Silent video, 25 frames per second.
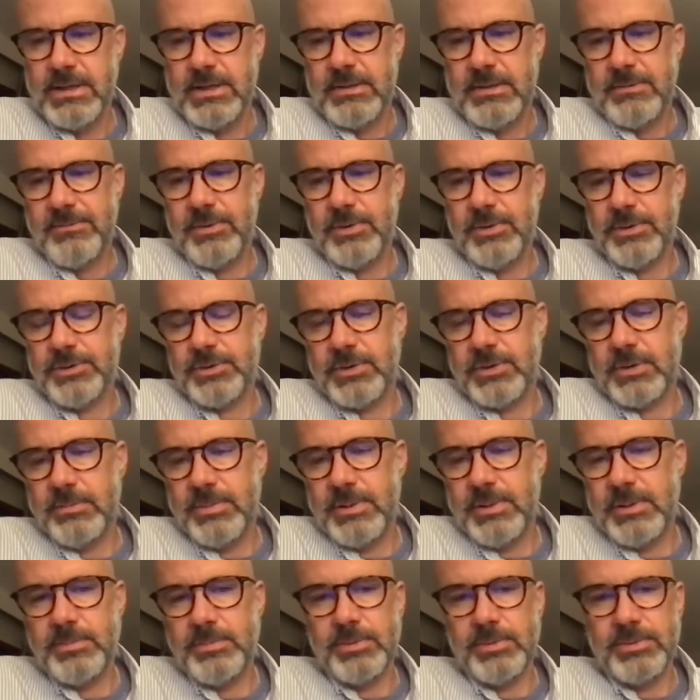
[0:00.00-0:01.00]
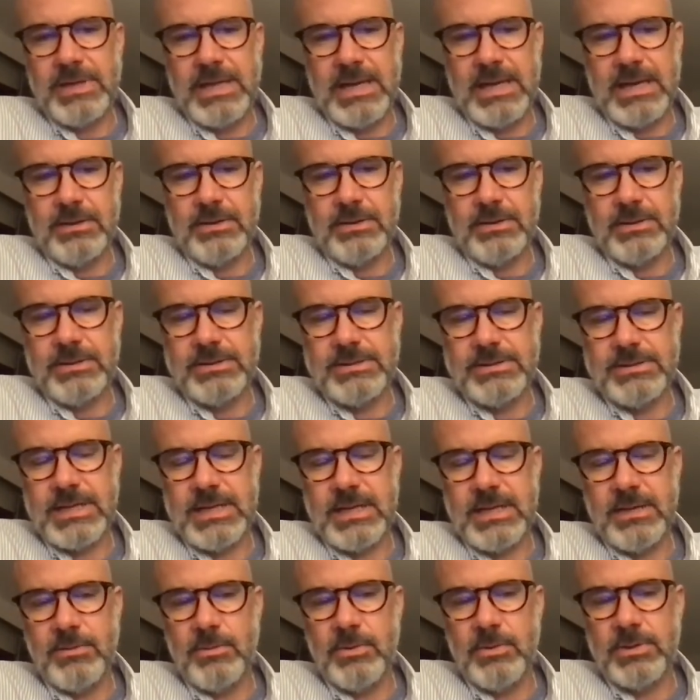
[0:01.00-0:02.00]
filtering people down and
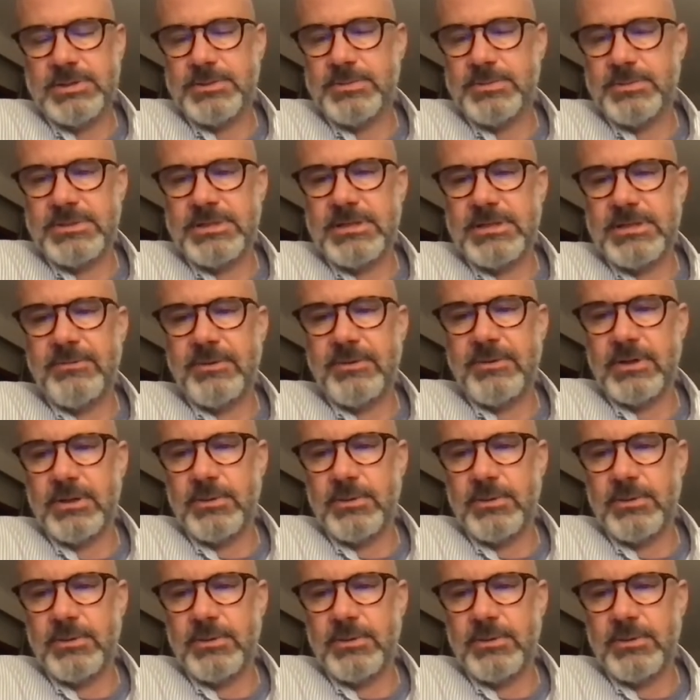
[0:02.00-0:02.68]
saying what's specifically